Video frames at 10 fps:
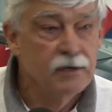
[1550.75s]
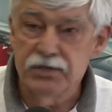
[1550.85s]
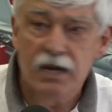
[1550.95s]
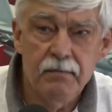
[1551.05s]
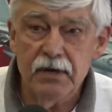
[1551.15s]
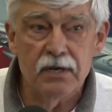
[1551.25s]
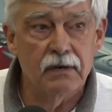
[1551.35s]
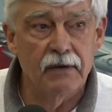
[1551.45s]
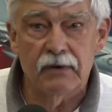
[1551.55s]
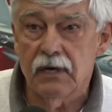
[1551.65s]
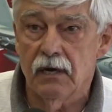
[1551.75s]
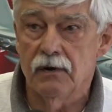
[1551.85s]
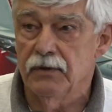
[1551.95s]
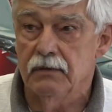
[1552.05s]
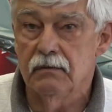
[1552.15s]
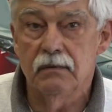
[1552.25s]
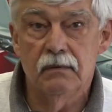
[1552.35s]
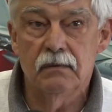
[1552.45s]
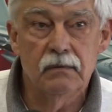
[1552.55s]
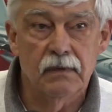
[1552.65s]
Does anybody here have a car that
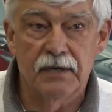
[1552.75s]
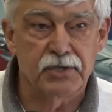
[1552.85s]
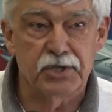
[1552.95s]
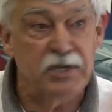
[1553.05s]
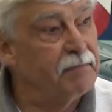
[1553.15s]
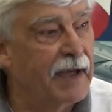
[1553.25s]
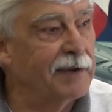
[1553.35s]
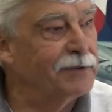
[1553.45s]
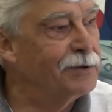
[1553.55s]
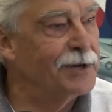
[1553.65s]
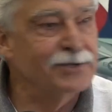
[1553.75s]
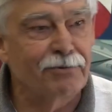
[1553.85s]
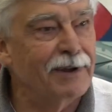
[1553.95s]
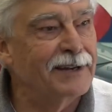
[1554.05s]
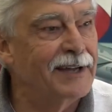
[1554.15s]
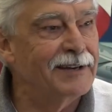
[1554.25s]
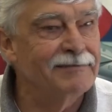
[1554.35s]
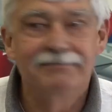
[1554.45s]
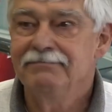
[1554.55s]
has a seat back that doesn't recline?